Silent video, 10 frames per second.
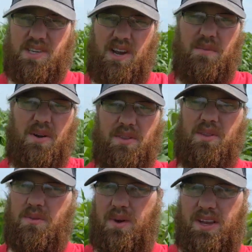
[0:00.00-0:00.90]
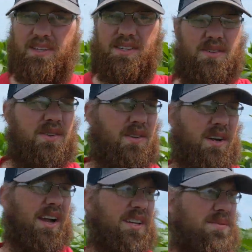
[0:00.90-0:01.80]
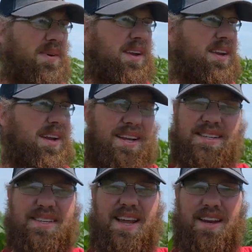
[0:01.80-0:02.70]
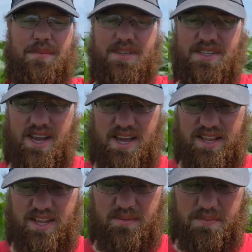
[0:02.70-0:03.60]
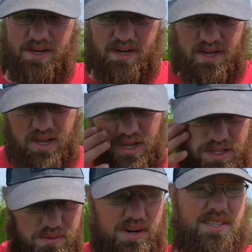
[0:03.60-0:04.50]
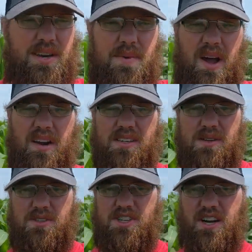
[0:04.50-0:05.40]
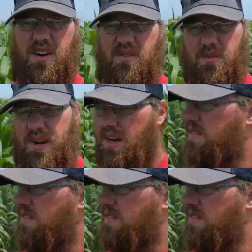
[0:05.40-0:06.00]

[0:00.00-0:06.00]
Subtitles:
I'm sorry about the wind too though, guys, but I gotta stand up to stay out of them. But the reason I'm out here is I was checking over my